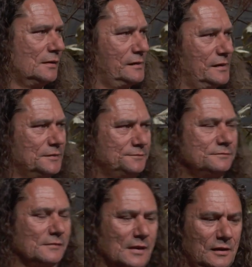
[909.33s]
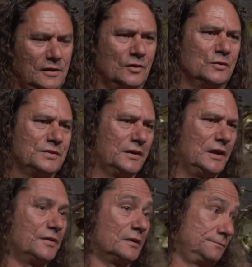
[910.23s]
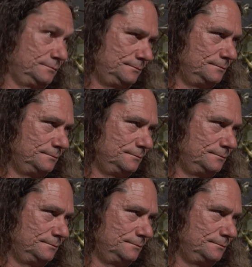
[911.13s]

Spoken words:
Yeah. You can also give up.